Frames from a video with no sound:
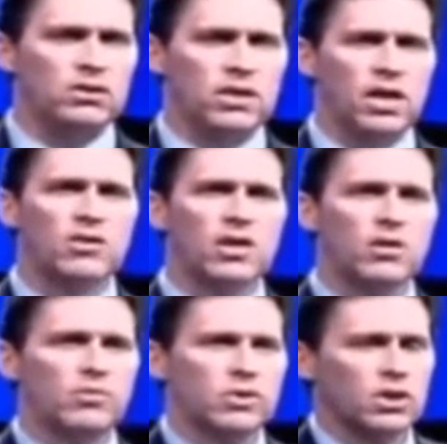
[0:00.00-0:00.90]
tell
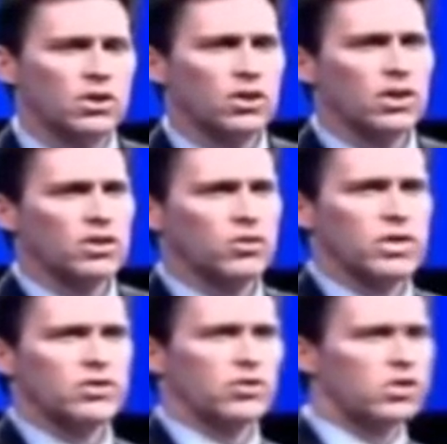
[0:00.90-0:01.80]
them to look at the
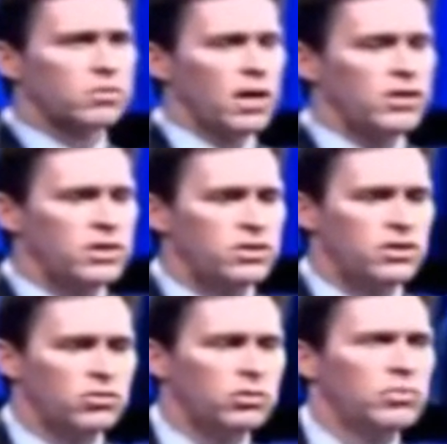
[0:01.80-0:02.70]
research by these
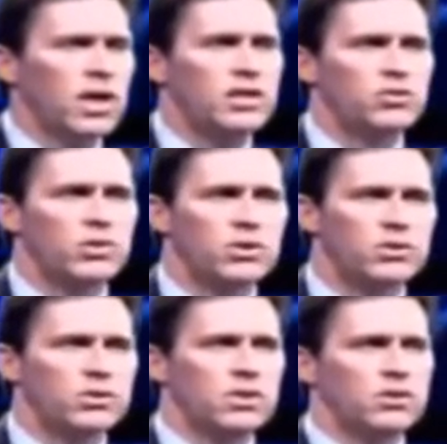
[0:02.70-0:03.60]
Nobel Prize
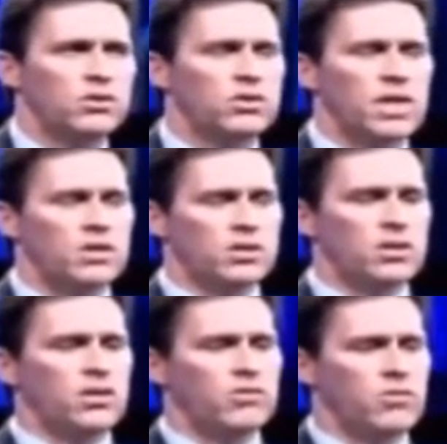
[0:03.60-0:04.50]
winners in
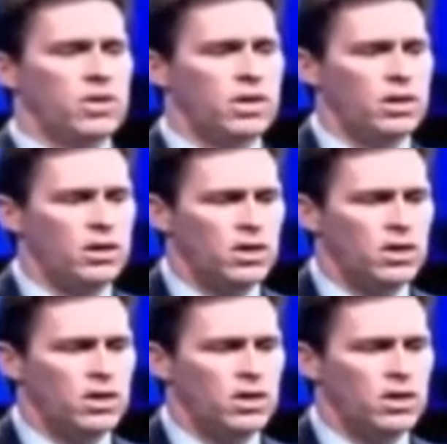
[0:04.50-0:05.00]
2003.